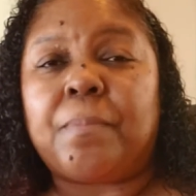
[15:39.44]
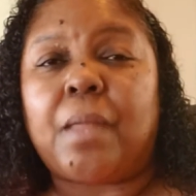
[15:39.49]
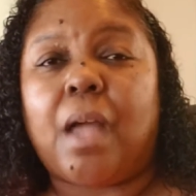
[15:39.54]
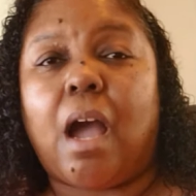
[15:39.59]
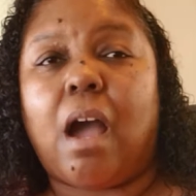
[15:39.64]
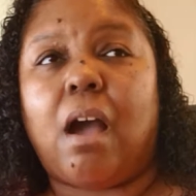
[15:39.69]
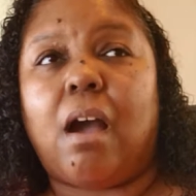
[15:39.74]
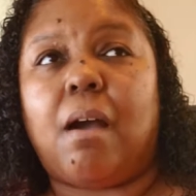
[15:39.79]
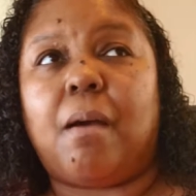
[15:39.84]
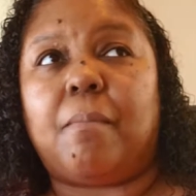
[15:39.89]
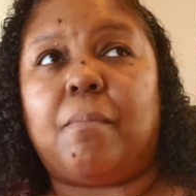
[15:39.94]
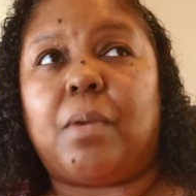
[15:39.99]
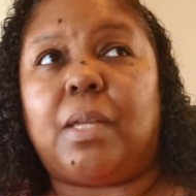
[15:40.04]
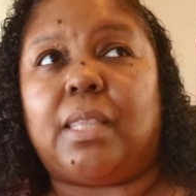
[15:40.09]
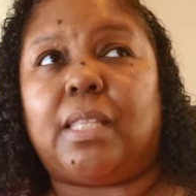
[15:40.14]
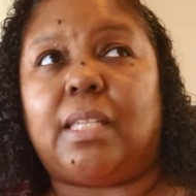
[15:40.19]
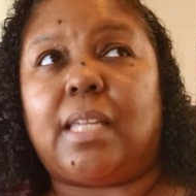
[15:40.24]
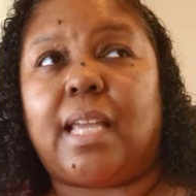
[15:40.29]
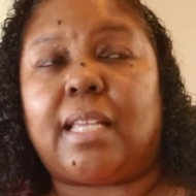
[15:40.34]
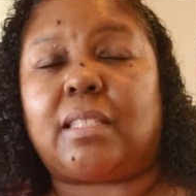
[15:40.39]
In
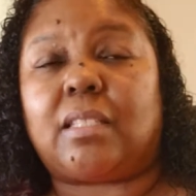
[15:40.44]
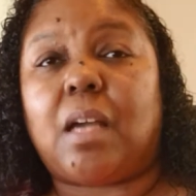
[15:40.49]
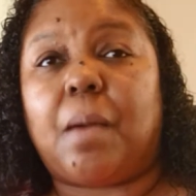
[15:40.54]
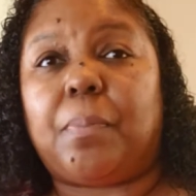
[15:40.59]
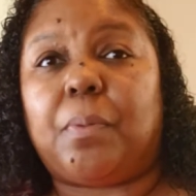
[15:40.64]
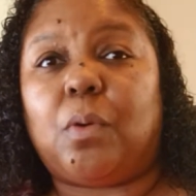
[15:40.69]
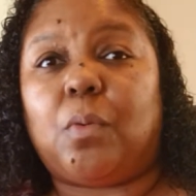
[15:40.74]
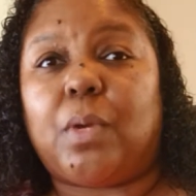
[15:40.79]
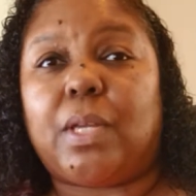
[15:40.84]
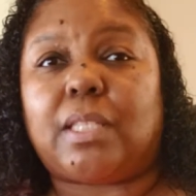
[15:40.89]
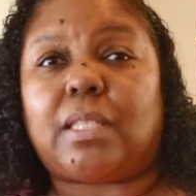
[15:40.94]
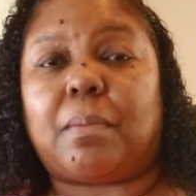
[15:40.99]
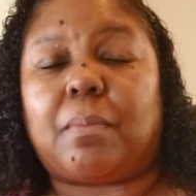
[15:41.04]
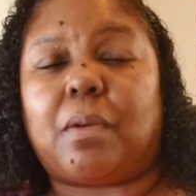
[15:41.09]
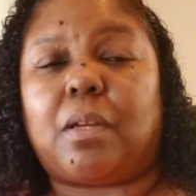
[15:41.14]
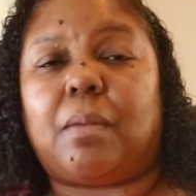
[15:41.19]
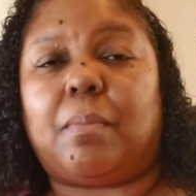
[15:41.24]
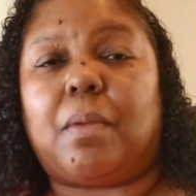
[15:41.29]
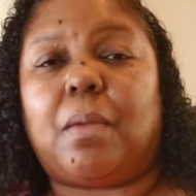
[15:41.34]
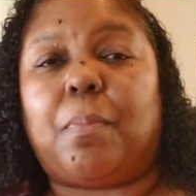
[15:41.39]
the next couple of weeks, I'm
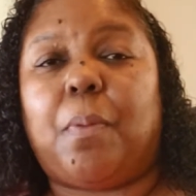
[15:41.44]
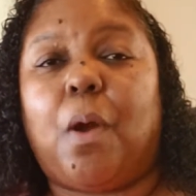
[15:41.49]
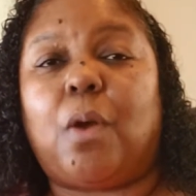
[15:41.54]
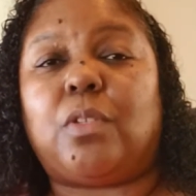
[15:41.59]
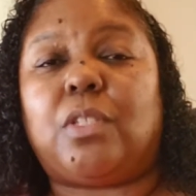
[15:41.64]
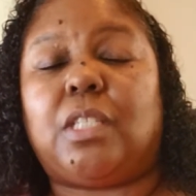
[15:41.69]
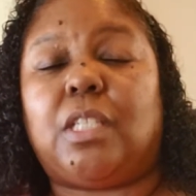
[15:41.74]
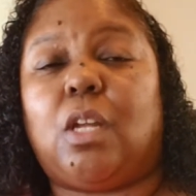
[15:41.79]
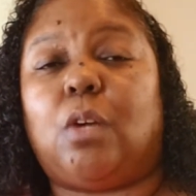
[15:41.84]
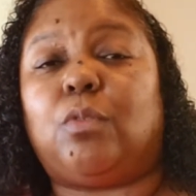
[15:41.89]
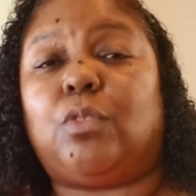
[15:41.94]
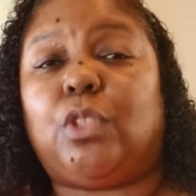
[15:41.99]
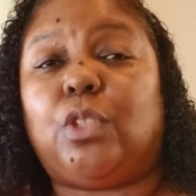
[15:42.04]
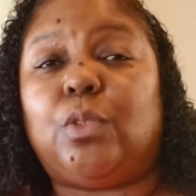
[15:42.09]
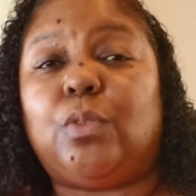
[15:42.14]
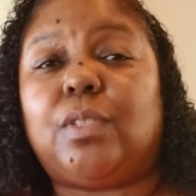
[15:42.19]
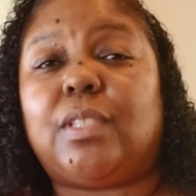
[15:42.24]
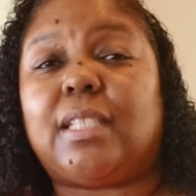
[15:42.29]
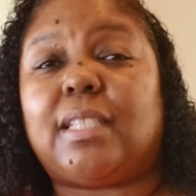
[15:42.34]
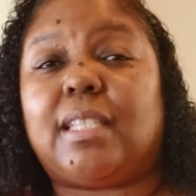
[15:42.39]
going to be posting on
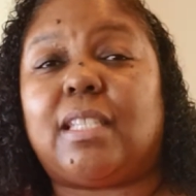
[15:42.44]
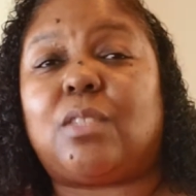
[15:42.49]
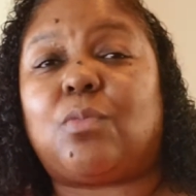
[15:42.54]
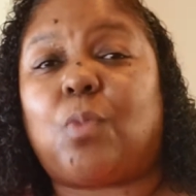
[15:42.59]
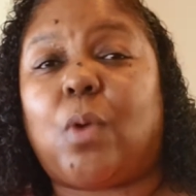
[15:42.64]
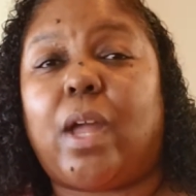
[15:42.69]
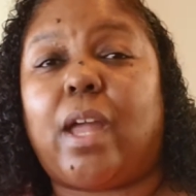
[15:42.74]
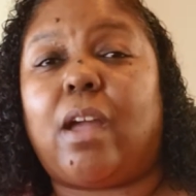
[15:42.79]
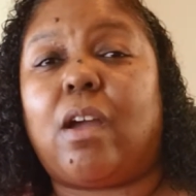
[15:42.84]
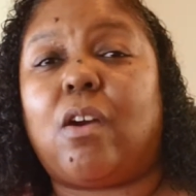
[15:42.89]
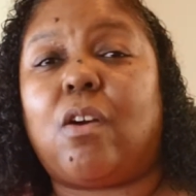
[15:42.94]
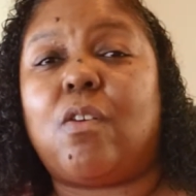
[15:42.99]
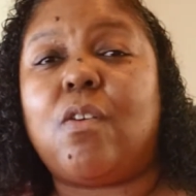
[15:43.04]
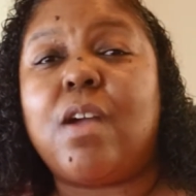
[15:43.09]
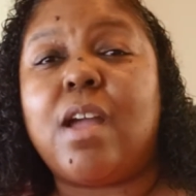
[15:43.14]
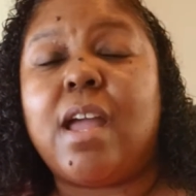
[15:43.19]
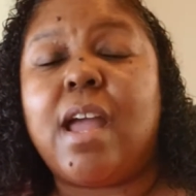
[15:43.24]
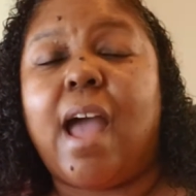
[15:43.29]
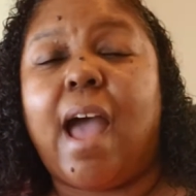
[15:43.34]
Tuesdays as well.